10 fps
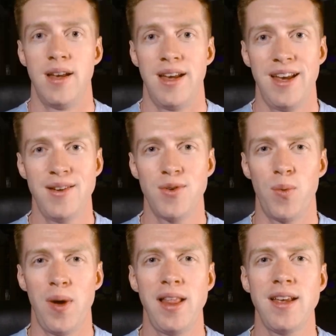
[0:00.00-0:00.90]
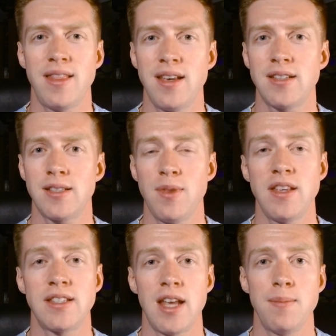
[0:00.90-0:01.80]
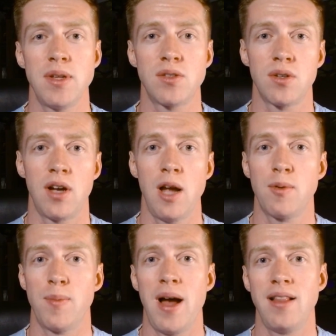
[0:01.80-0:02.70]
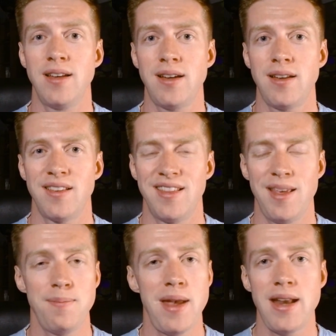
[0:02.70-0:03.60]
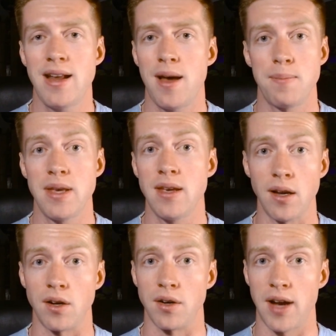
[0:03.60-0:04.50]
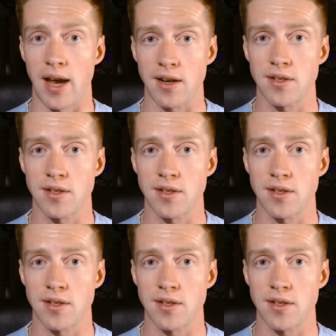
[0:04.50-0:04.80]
And while I think some of these statements are hyperbolic, they may not be incorrect.